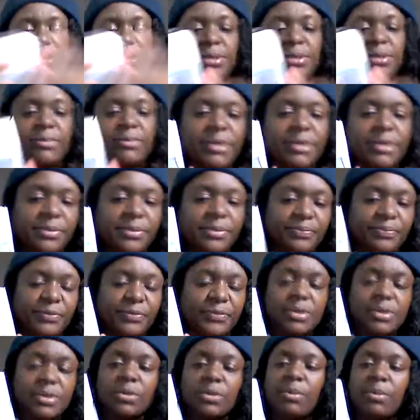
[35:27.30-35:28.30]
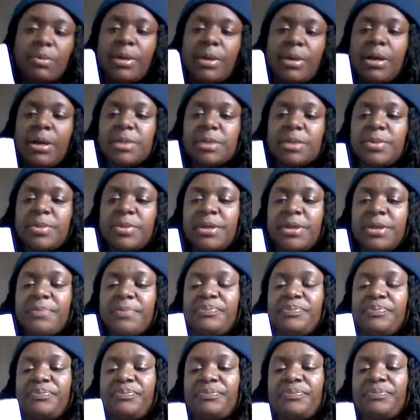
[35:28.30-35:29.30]
something, this little box, but
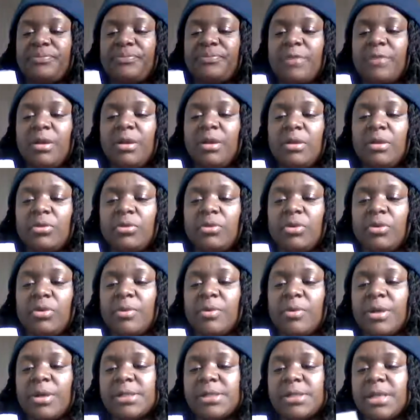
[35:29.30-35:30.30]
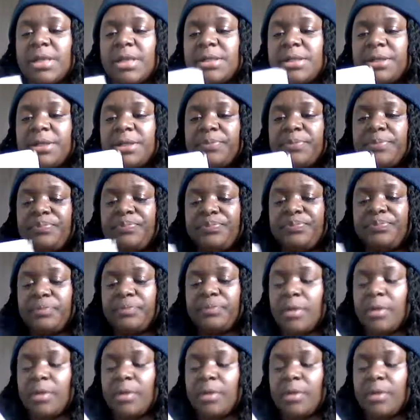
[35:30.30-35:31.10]
thought it was, I didn't.